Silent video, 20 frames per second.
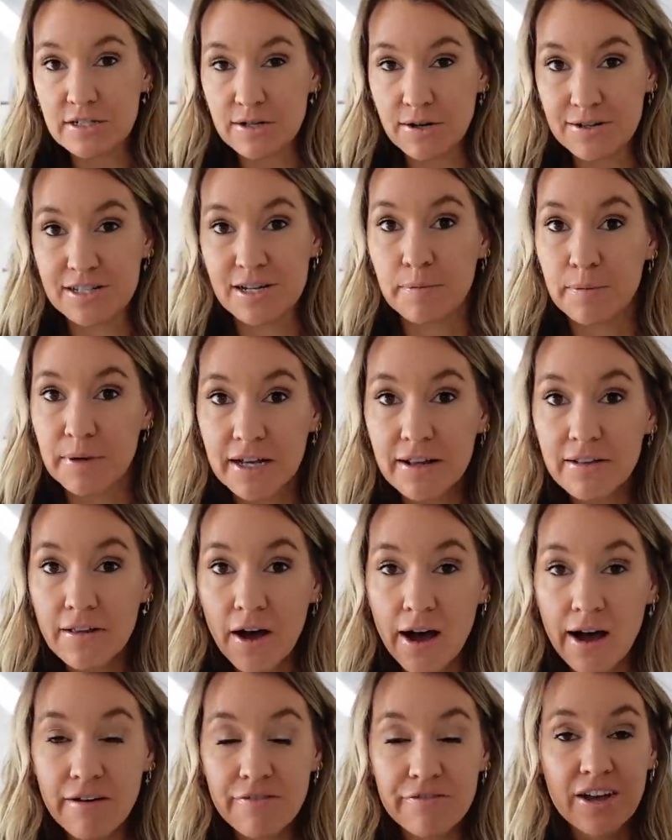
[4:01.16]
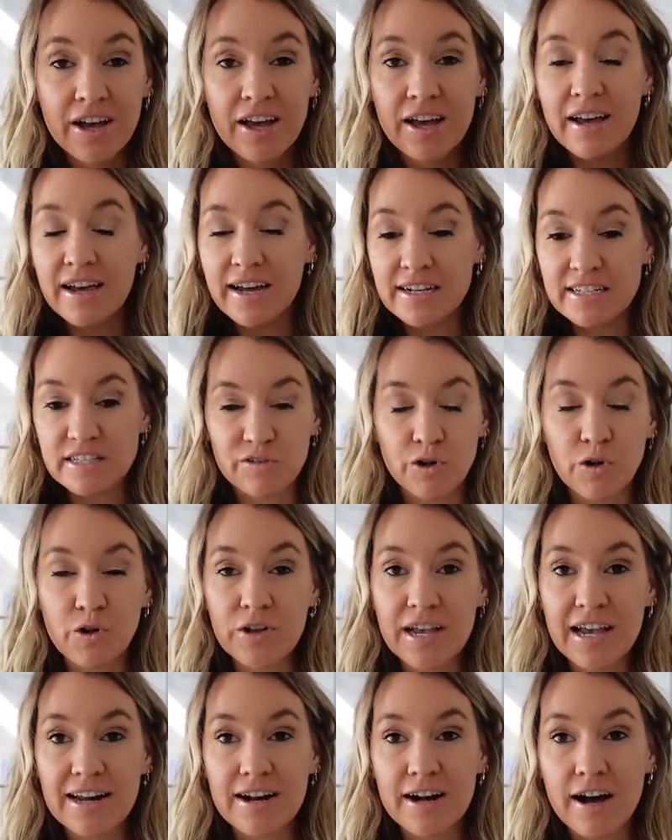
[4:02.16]
starts to peel off,
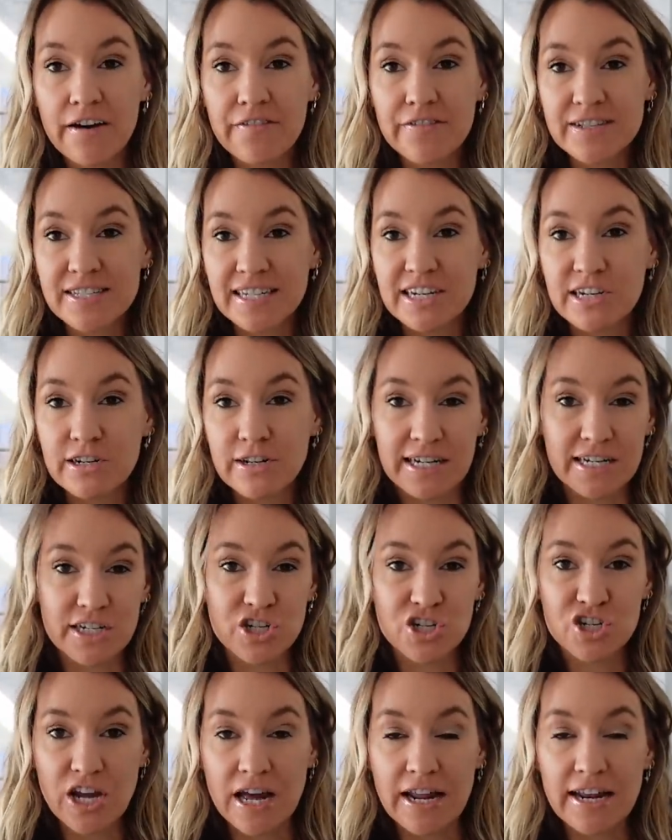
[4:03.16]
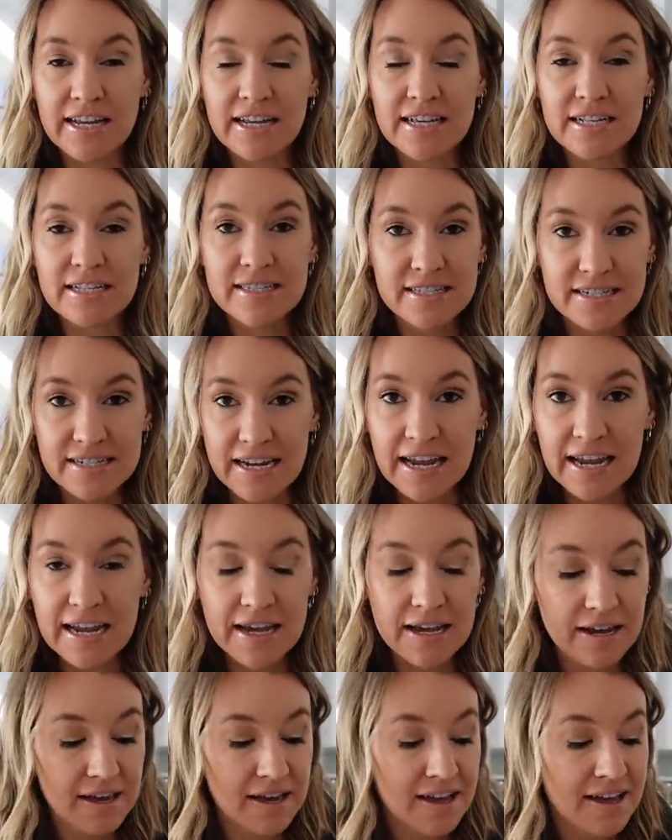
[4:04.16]
exfoliate off. It's like you're like a shedding
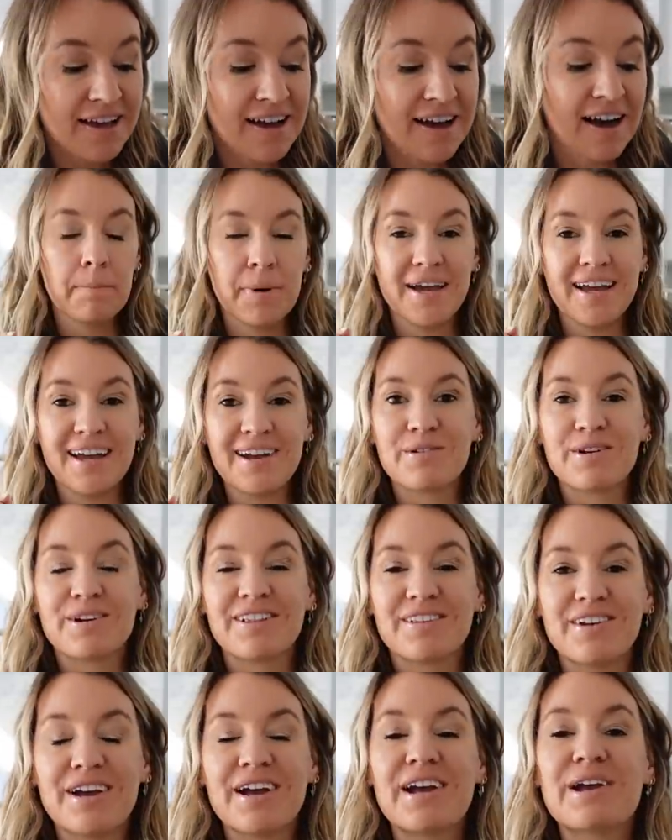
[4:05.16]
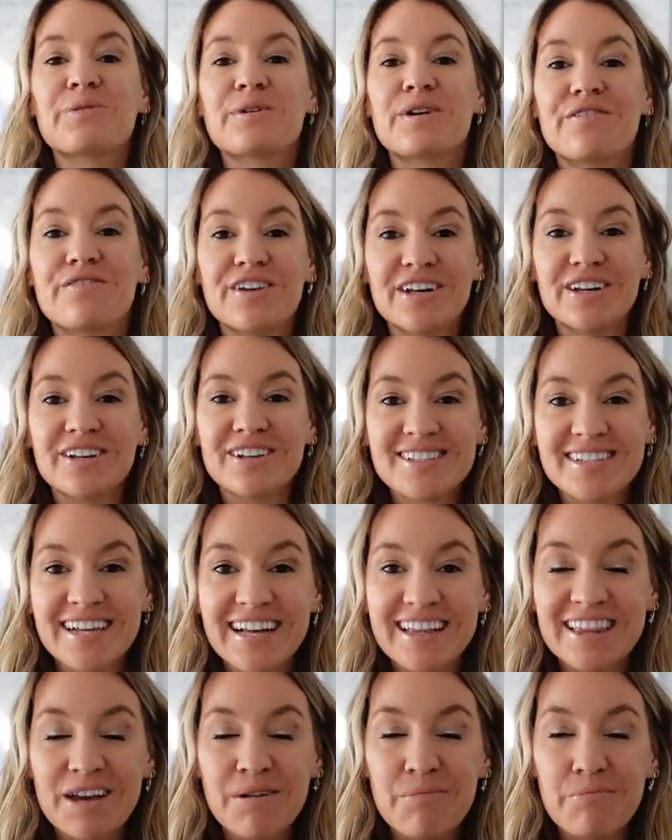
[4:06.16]
snake, but it, re it reveals
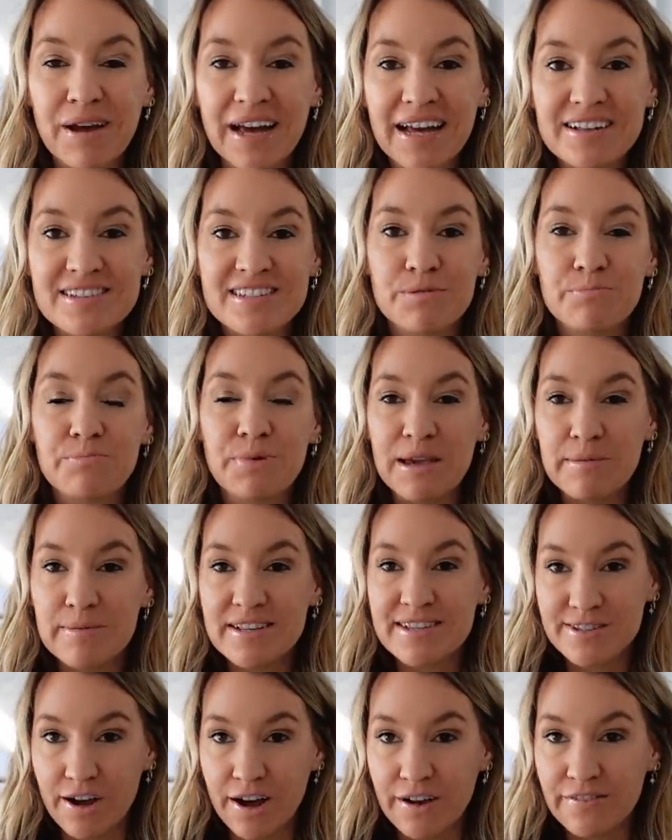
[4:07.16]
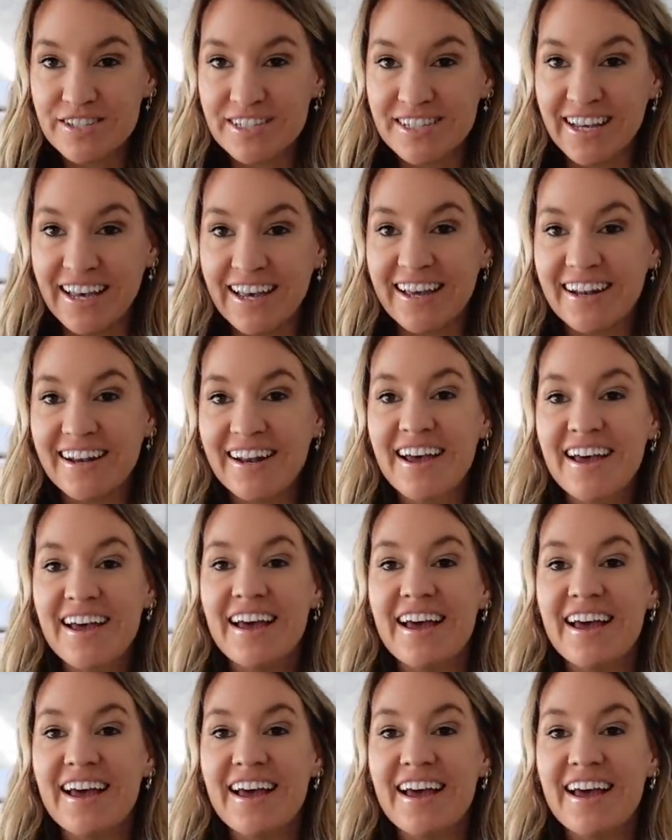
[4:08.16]
like the best baby soft skin.